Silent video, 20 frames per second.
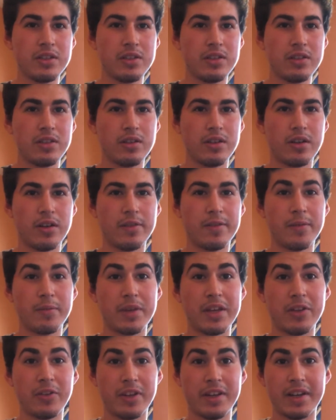from
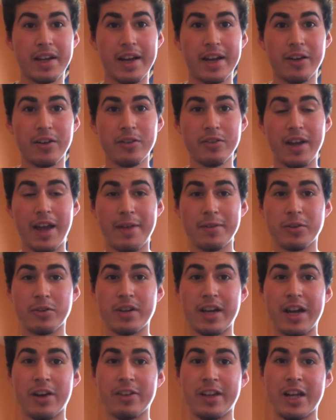killing Kyle after
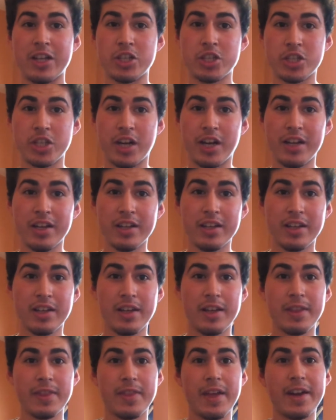Kyle had shot,
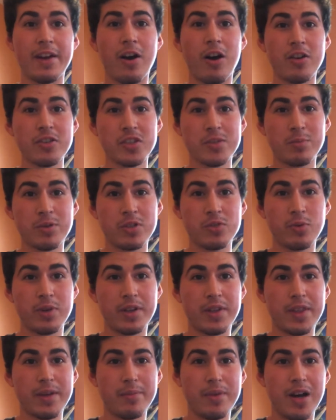that also persuaded
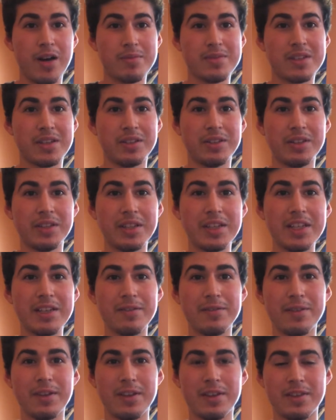the mob to leave
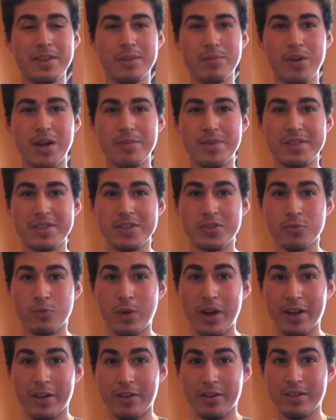the premise as
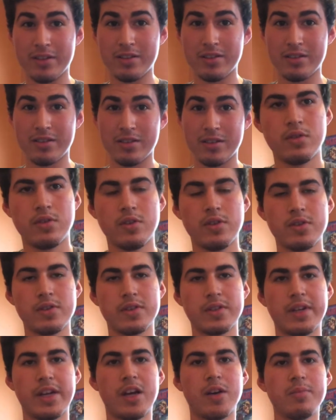well. So
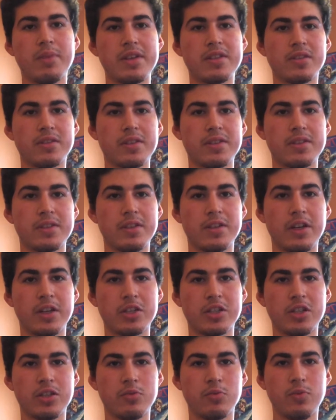now, based on this
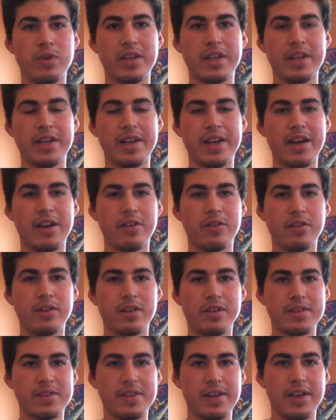deduction, we can now
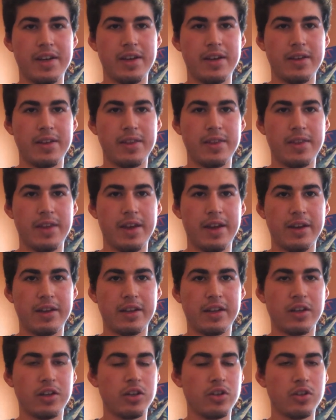say that
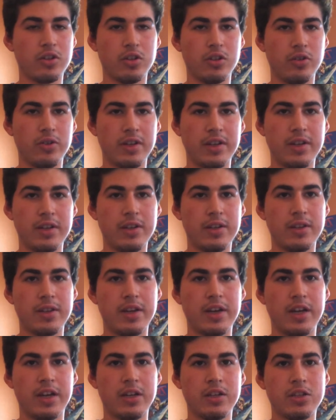and conclude
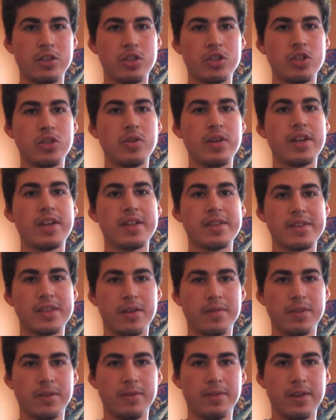that shooting in
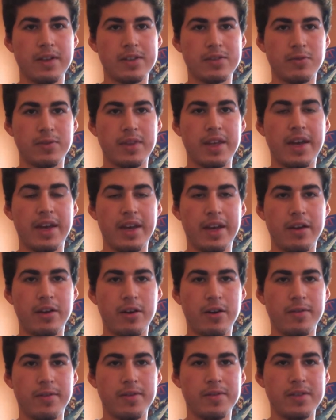self-defense with that
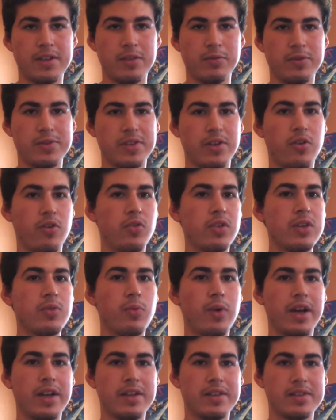AR-15 was the only
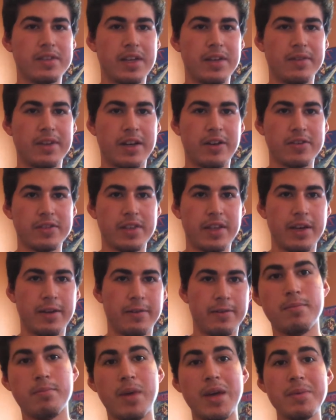way to save Kyle's life.
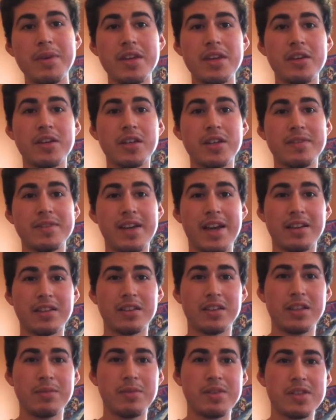Maybe he could have tactically
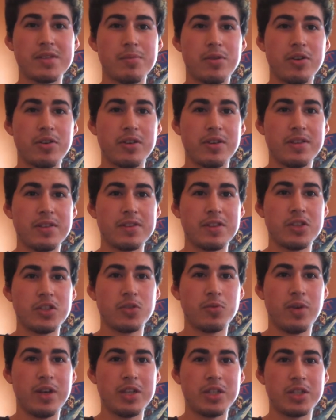been smarter in the
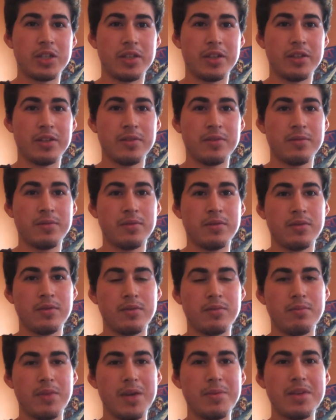situation.
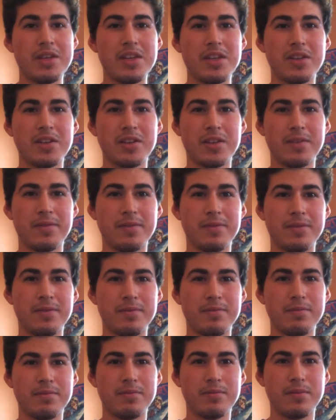Maybe he could have
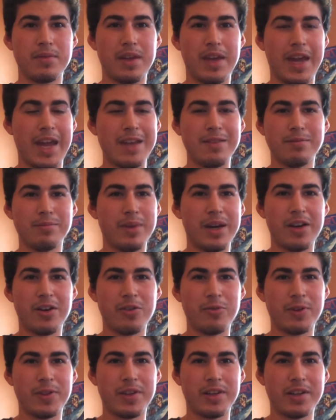aimed better
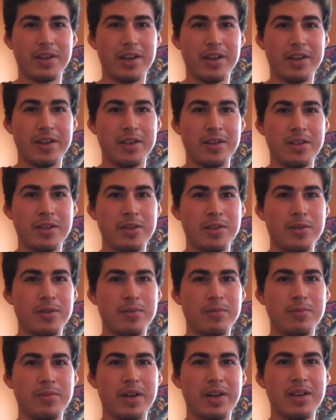with the gun,
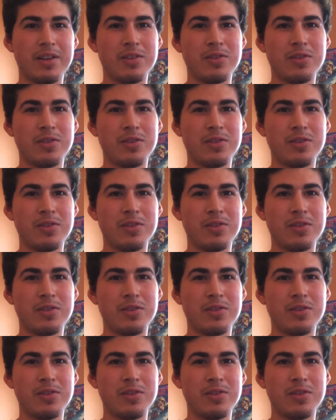but